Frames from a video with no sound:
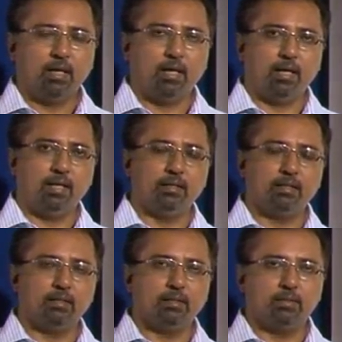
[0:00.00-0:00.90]
and
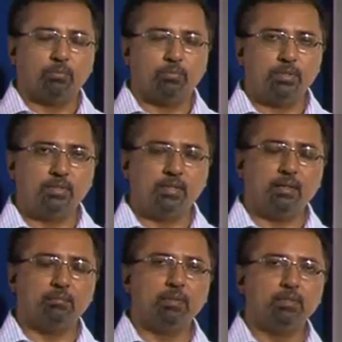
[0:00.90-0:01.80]
the vision
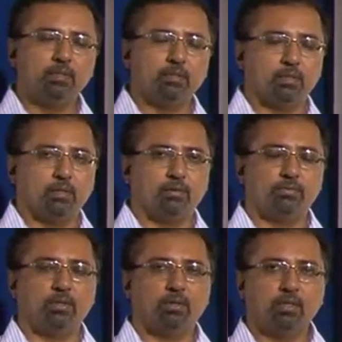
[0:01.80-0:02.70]
and mission of
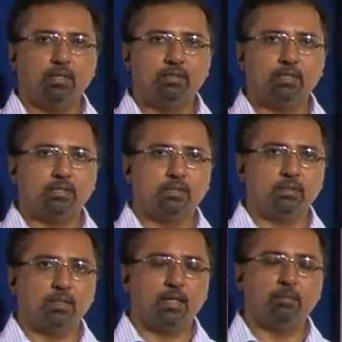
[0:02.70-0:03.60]
the
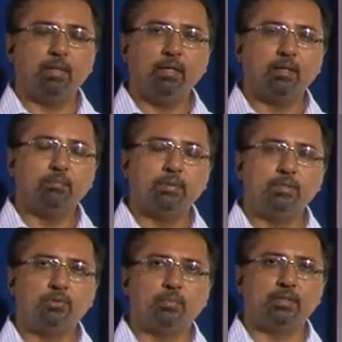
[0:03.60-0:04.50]
organization, in many
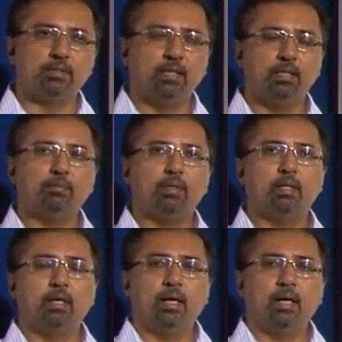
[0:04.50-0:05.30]
companies you might see it even